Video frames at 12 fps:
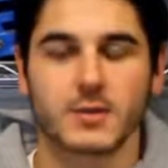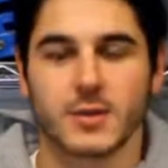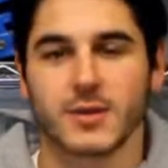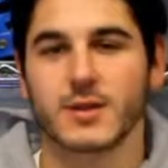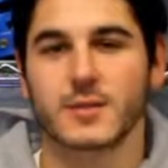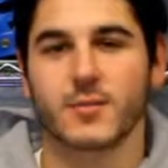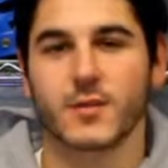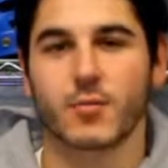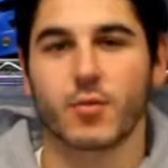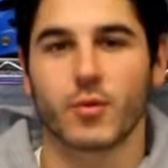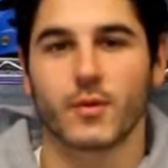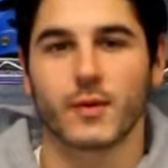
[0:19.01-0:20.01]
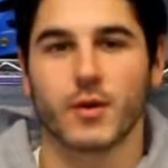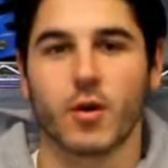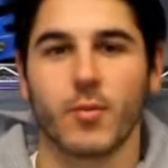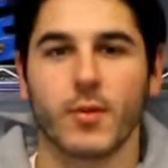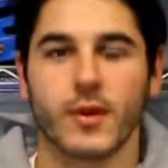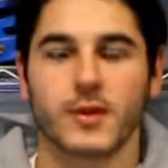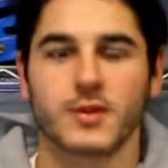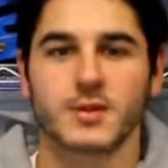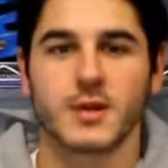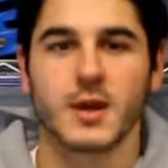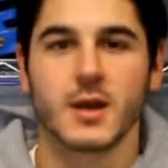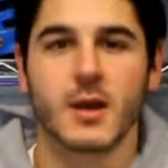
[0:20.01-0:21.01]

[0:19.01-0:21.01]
So I think it's very important that all players,